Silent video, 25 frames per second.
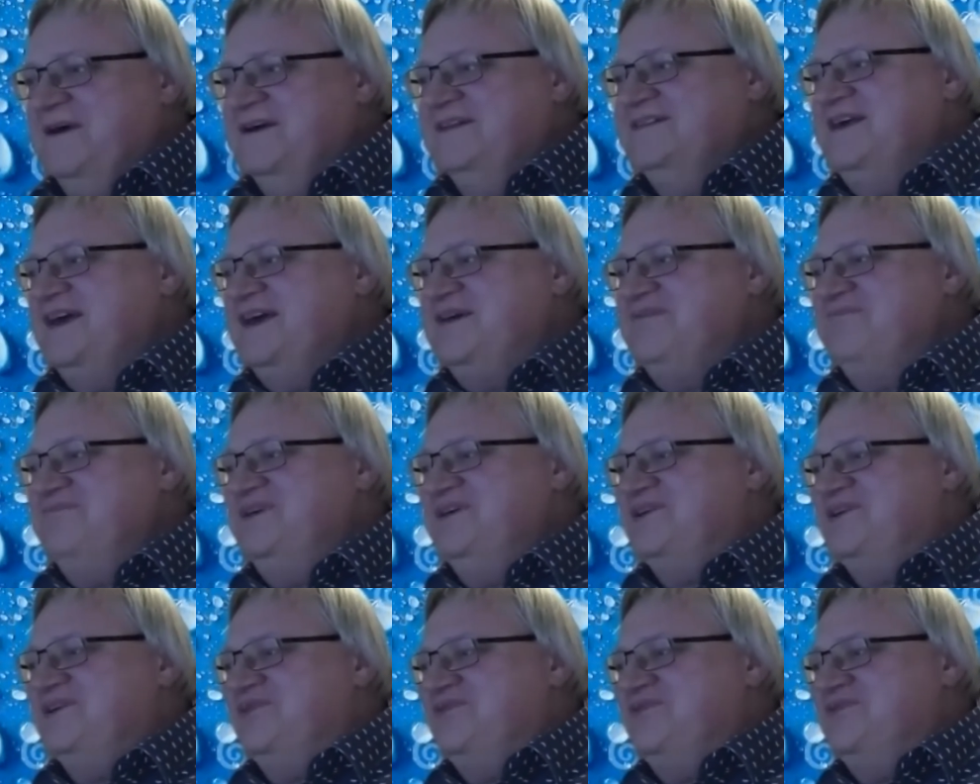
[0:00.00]
like
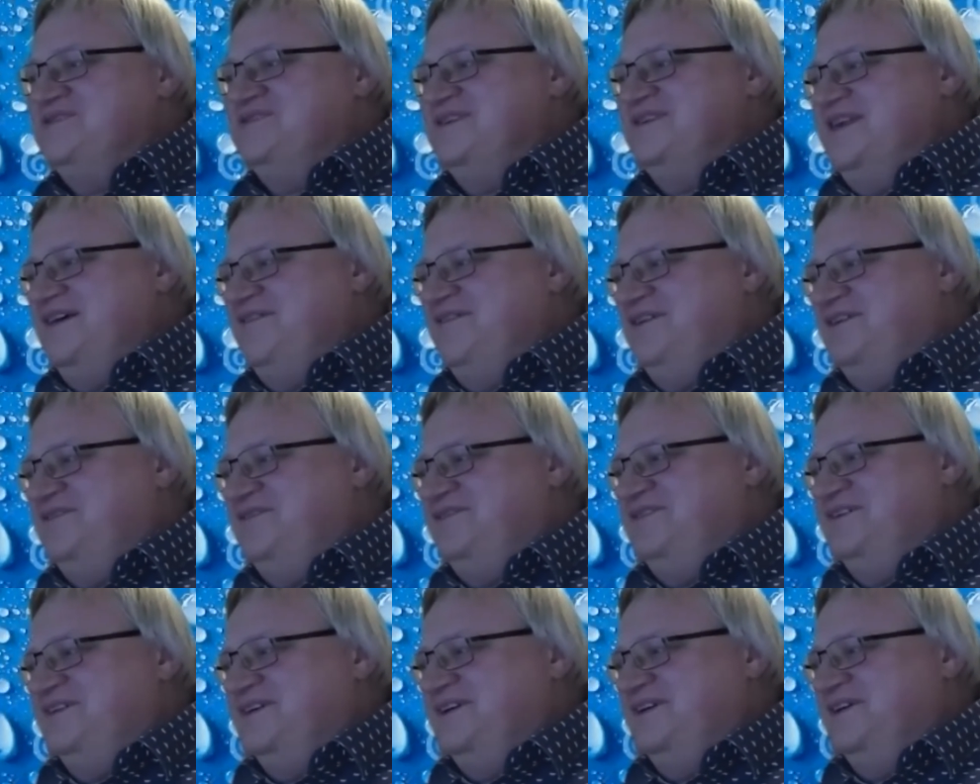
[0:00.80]
mirrors and
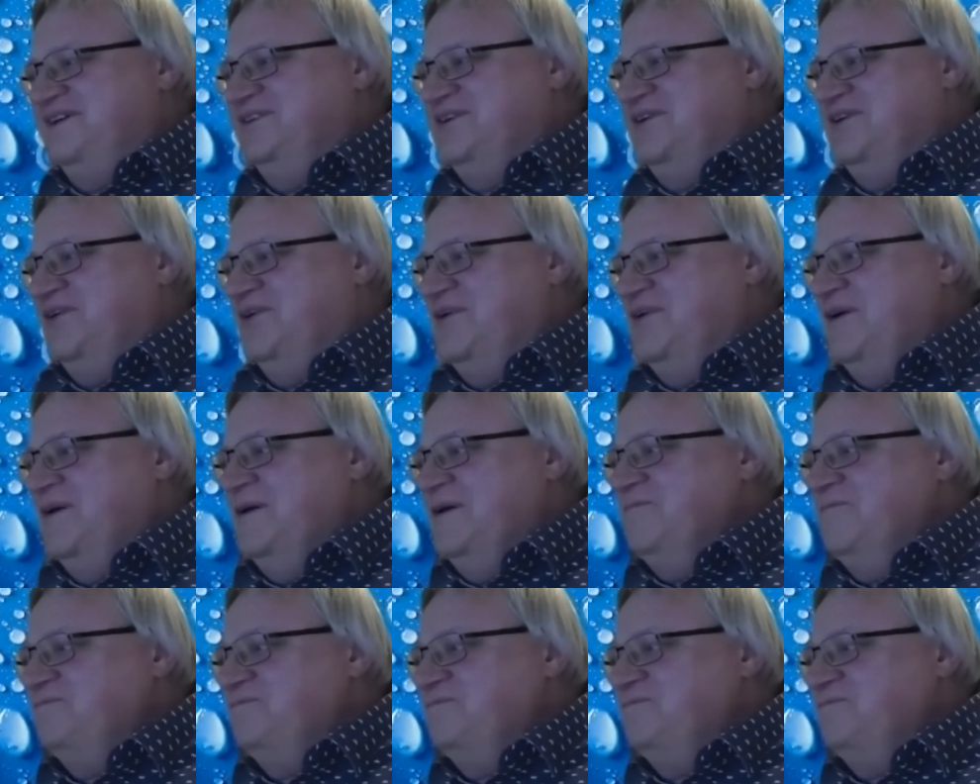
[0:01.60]
everything, you know.